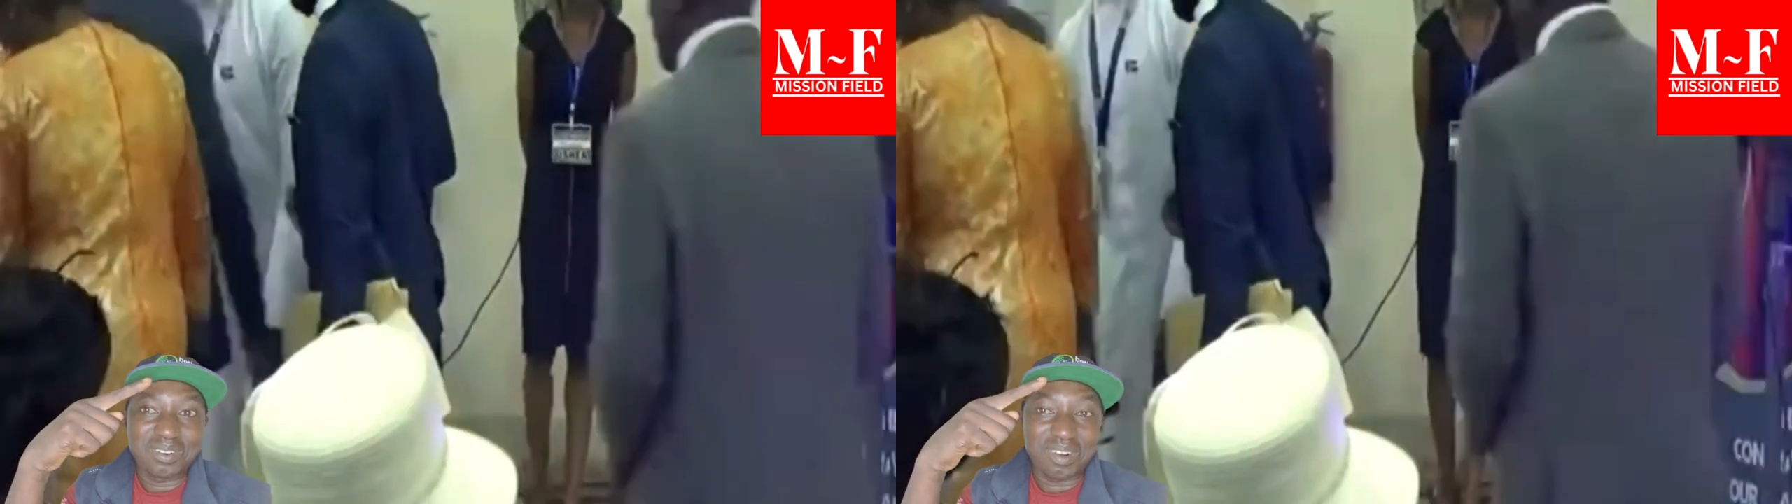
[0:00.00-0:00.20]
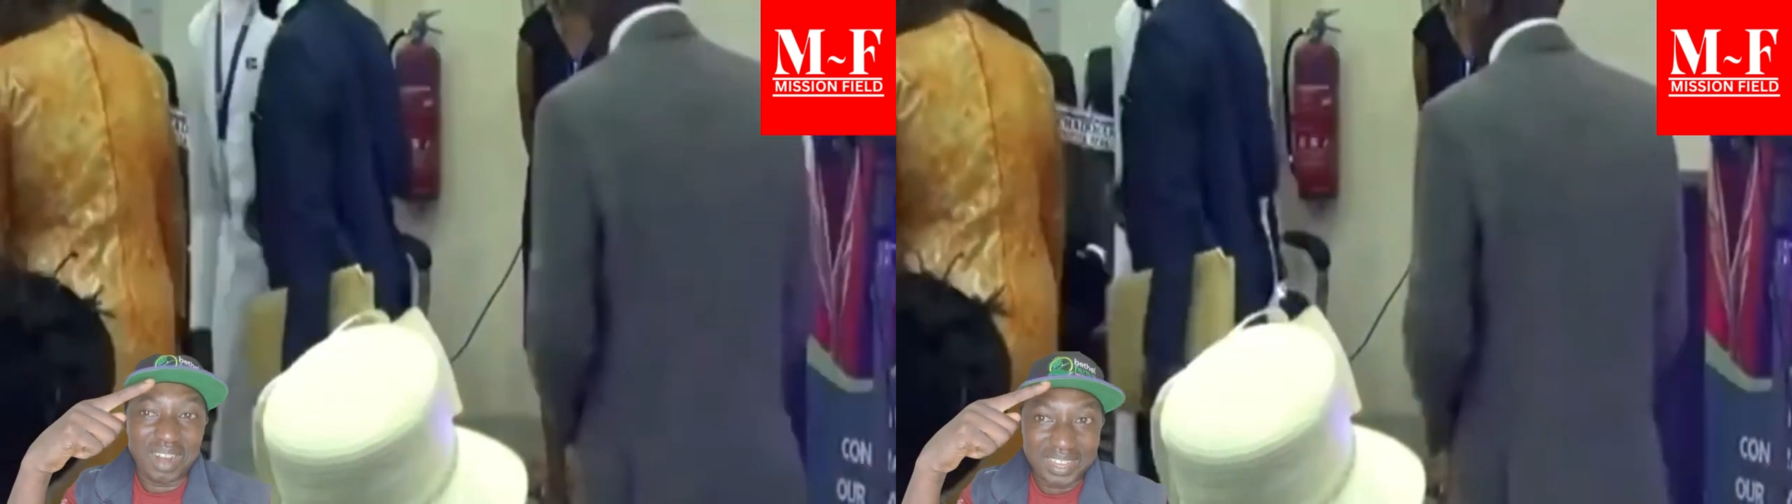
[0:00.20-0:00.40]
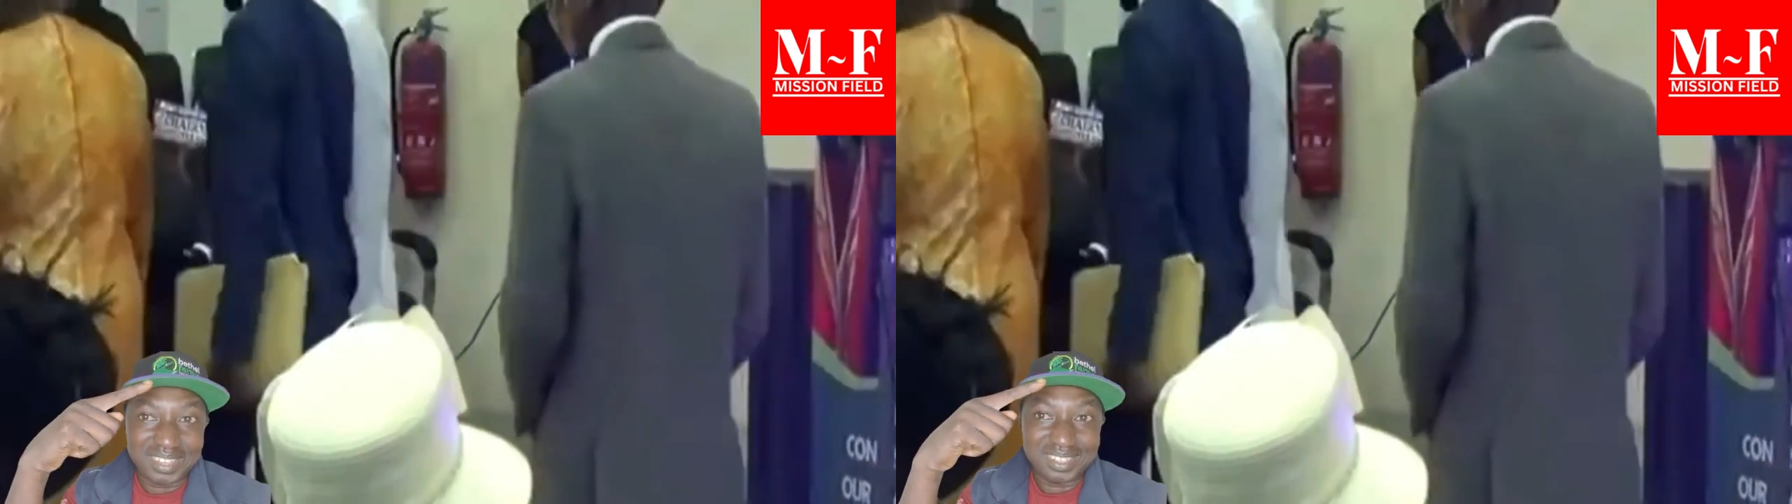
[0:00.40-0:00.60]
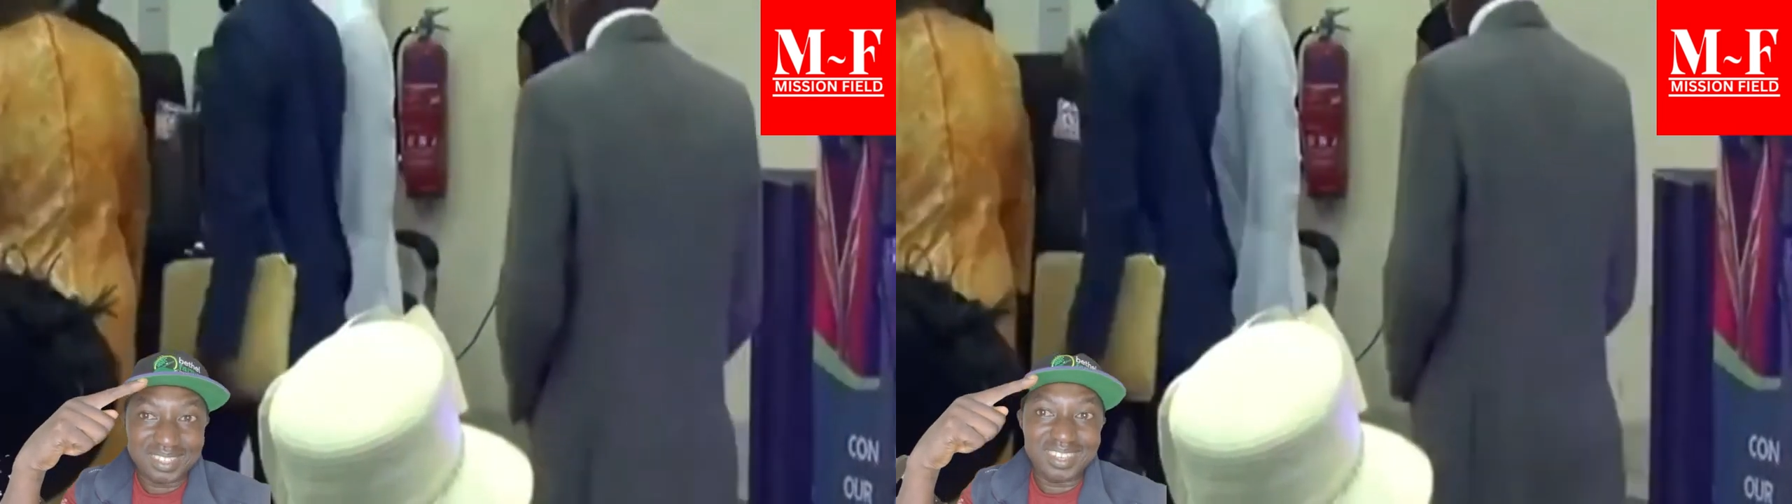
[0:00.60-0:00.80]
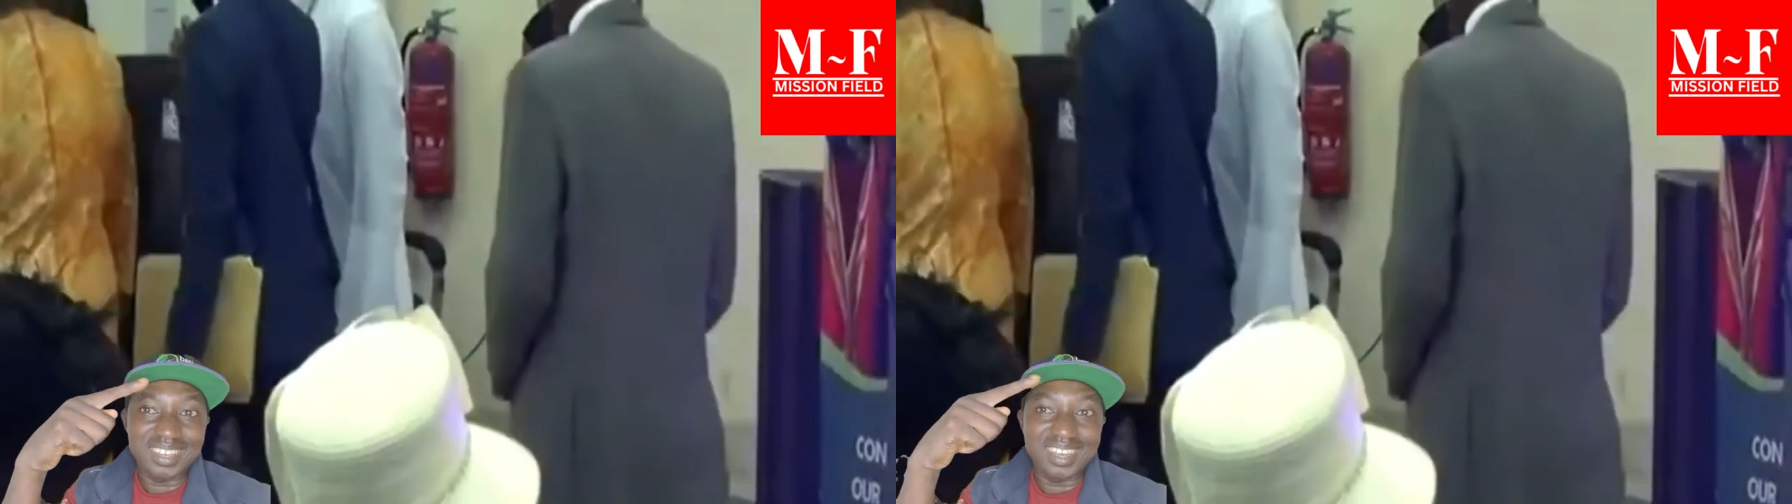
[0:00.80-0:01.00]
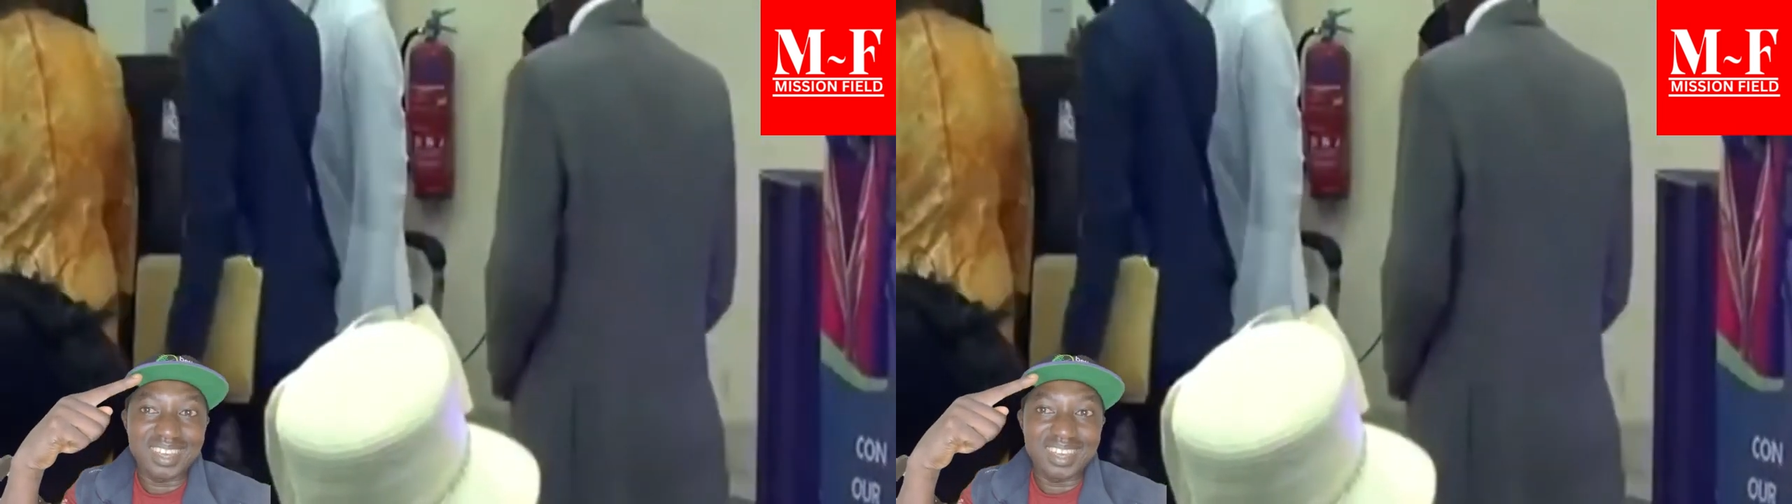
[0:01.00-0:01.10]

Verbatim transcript: once and for all.